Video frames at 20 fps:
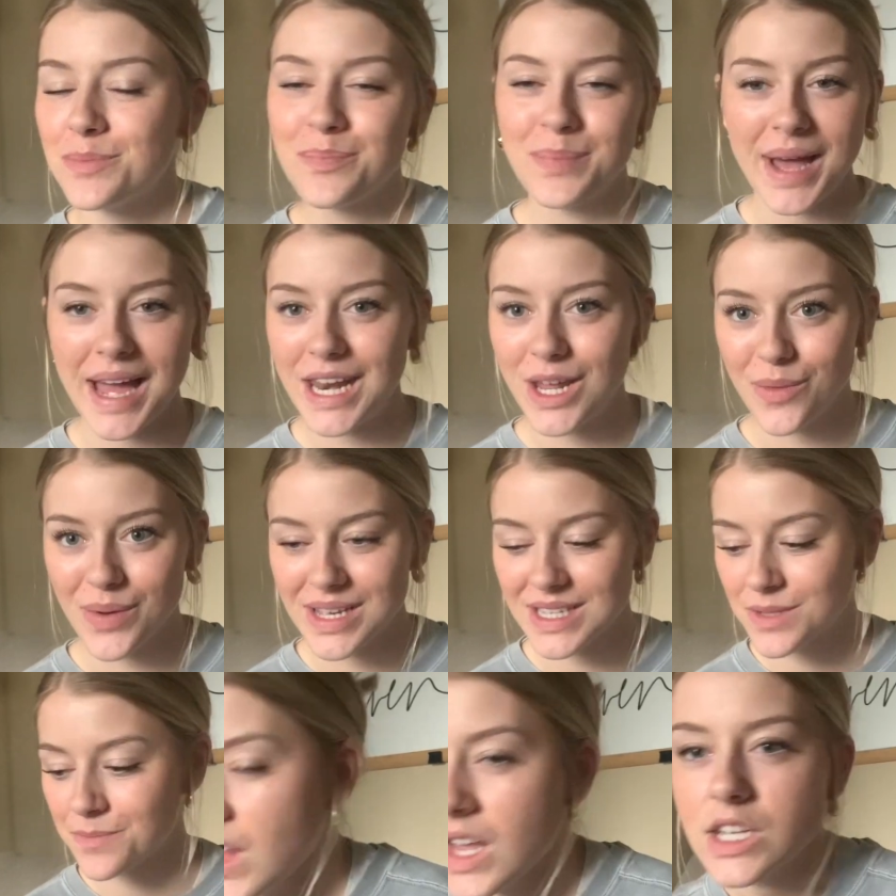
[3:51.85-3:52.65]
But
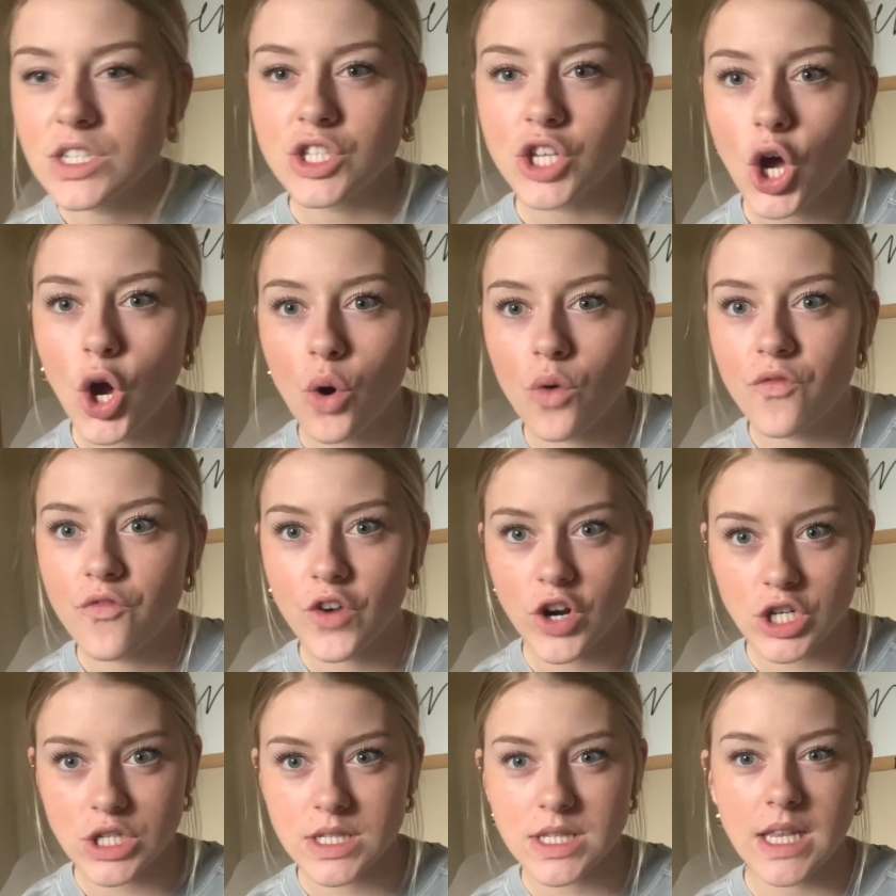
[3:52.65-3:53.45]
anyways, so
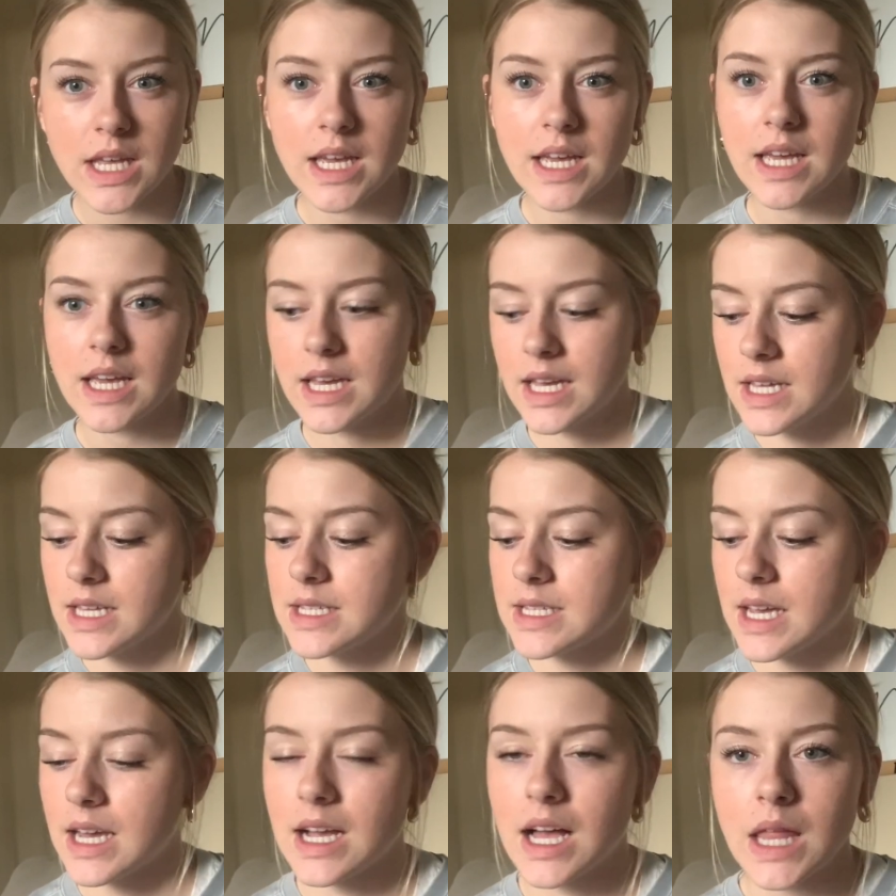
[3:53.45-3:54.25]
first thing is
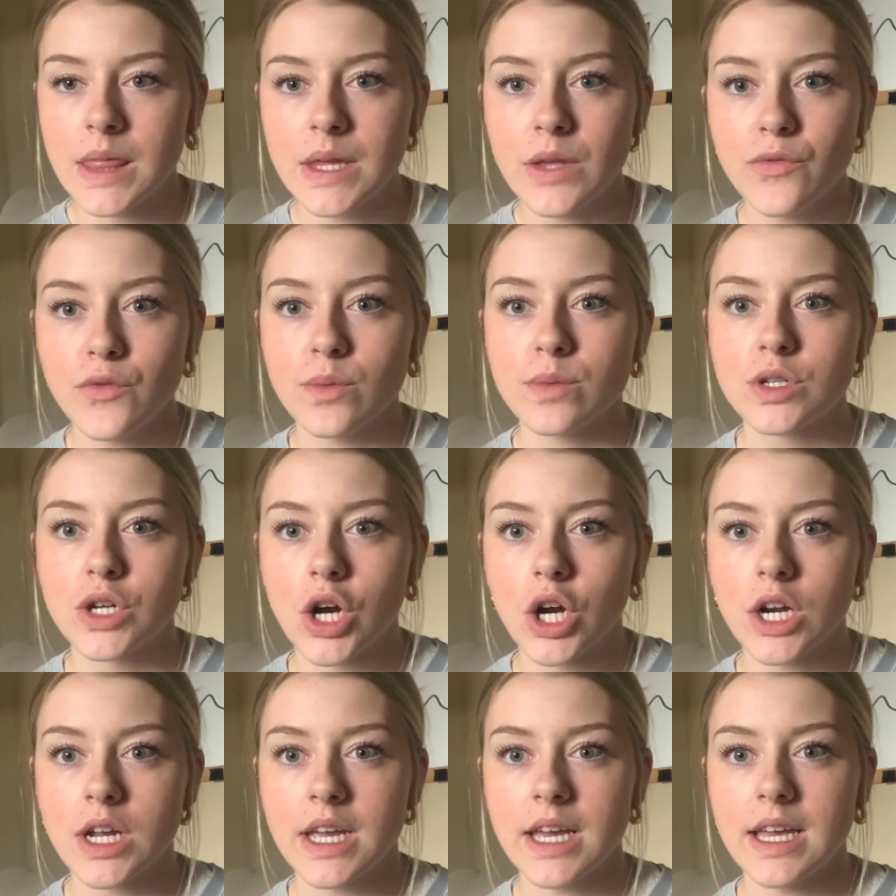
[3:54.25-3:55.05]
I got these from
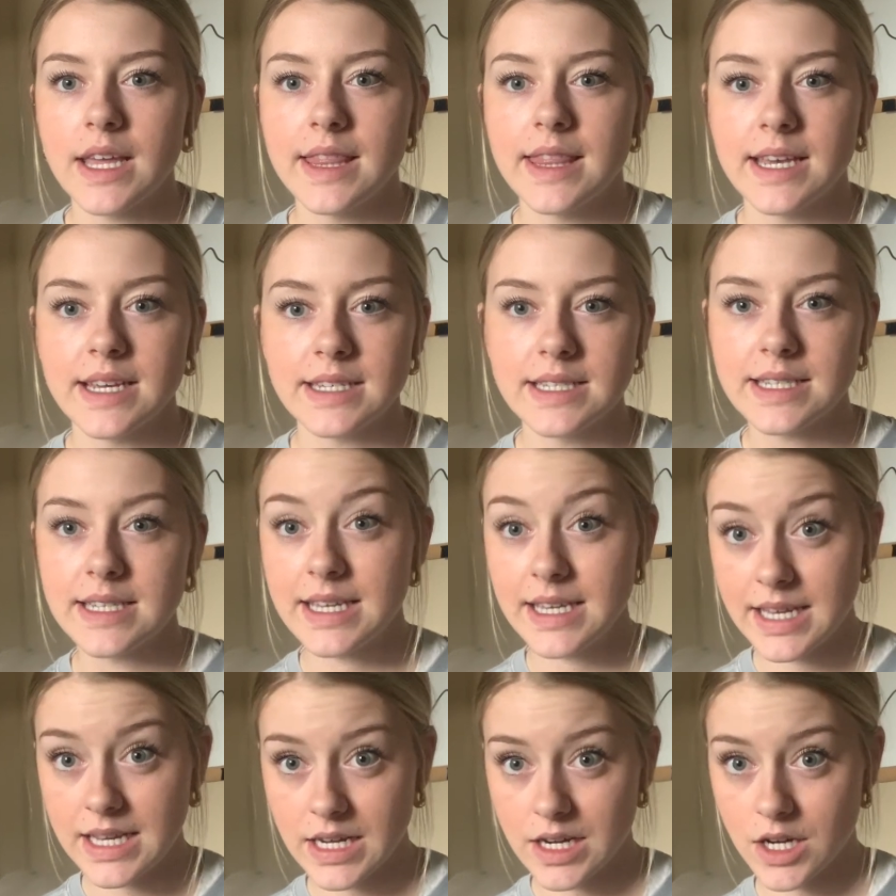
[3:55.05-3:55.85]
Target this
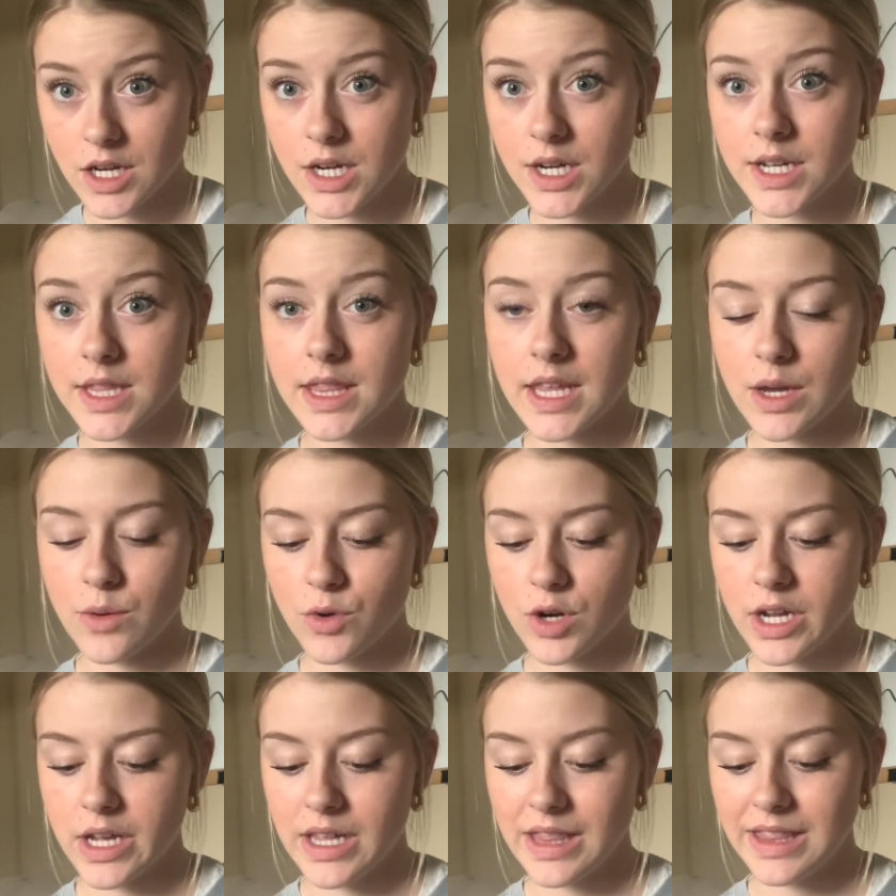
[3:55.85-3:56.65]
year. They were
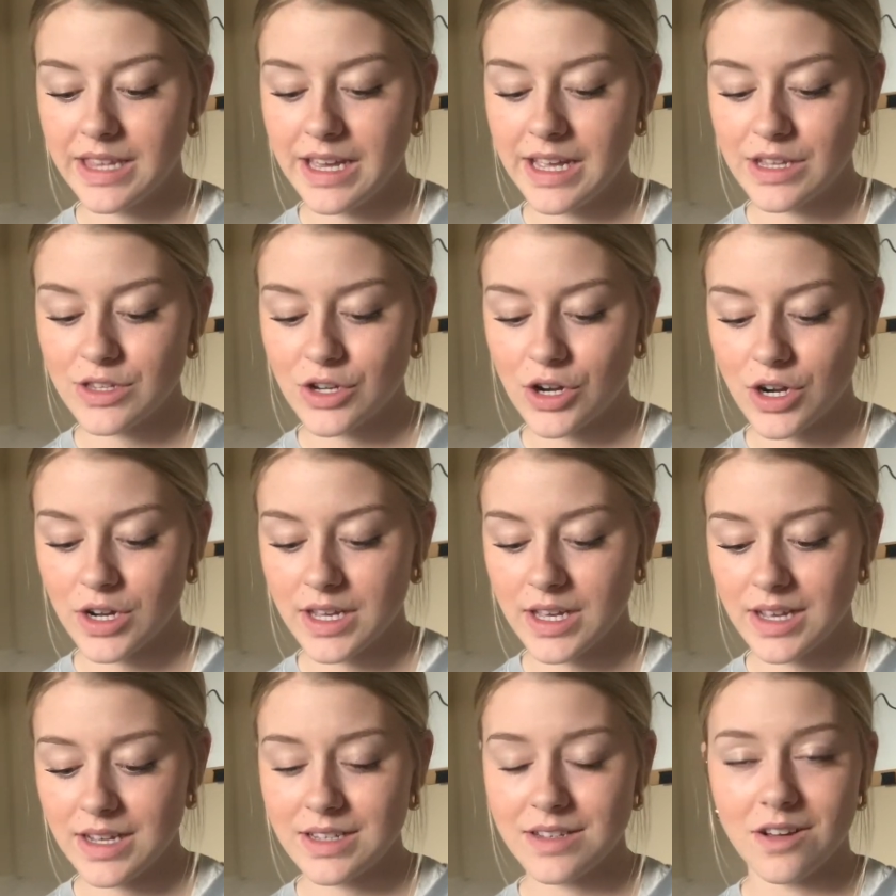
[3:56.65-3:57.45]
in the
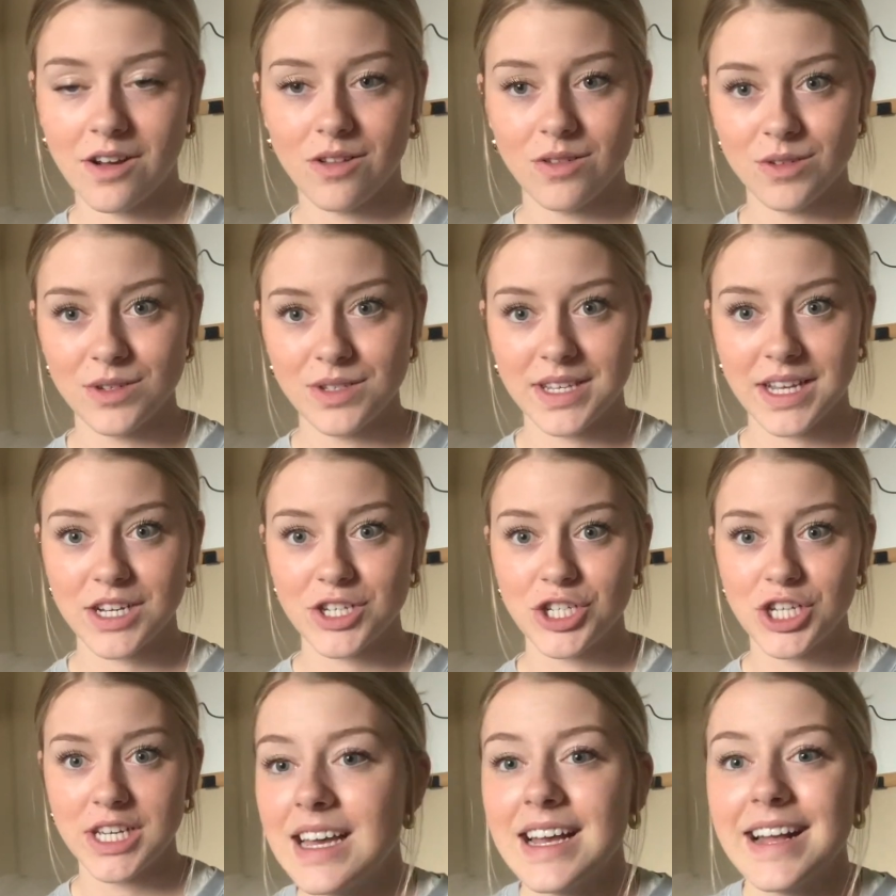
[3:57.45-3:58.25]
Target dollar
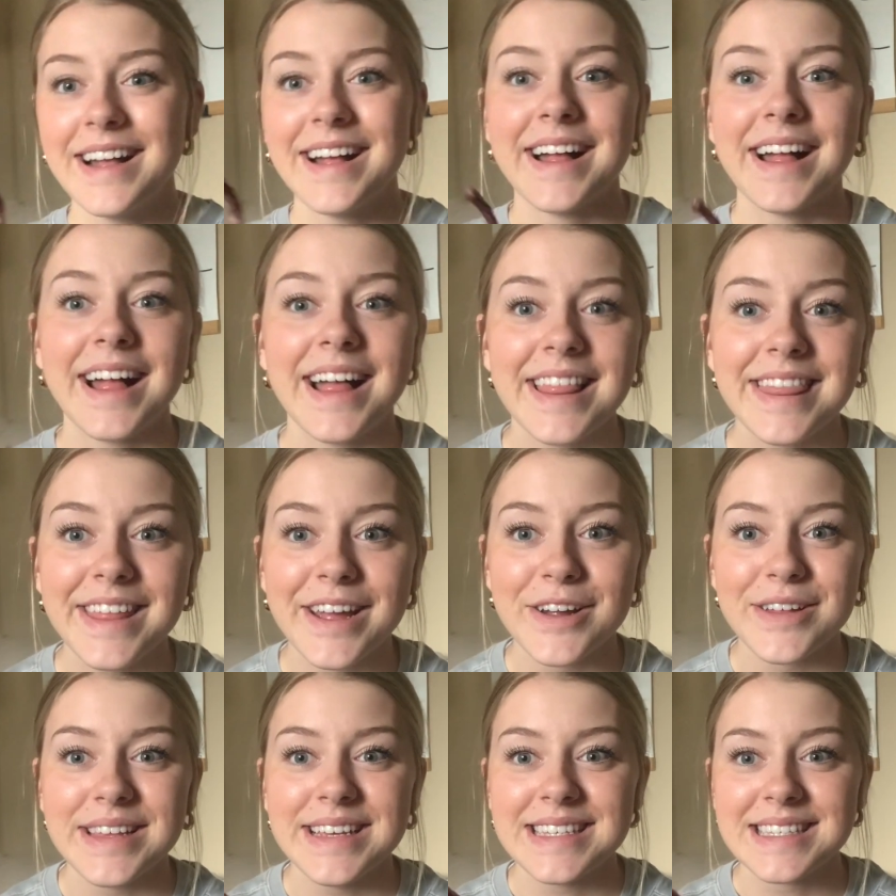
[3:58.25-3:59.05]
section.
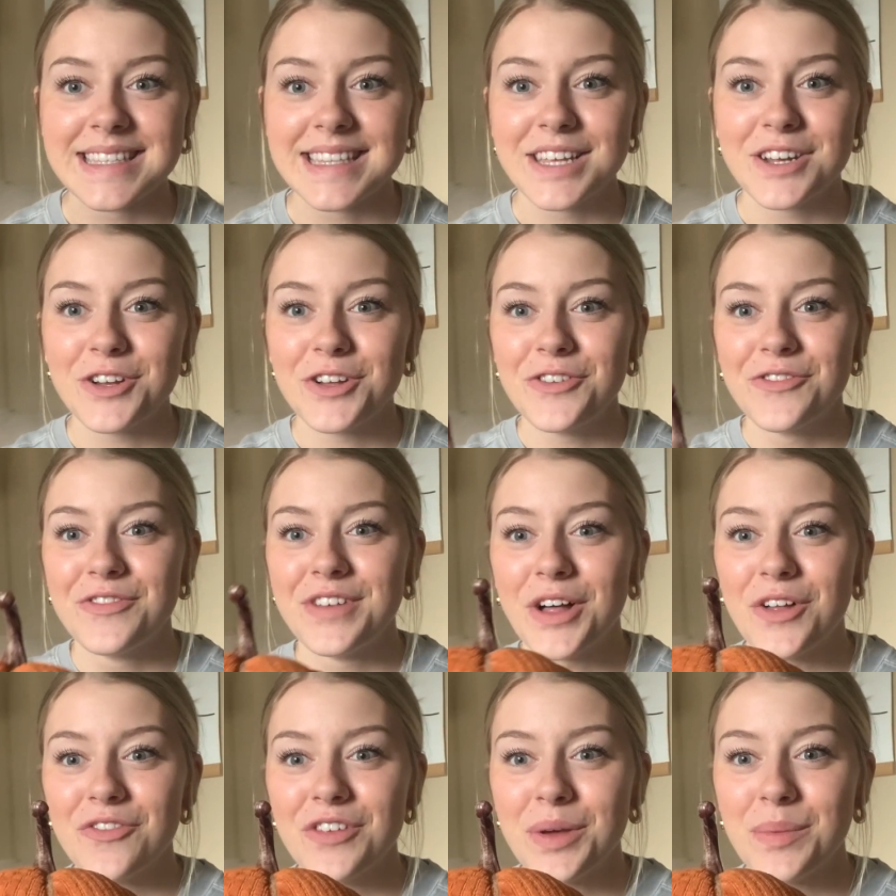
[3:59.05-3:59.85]
They're these little velvet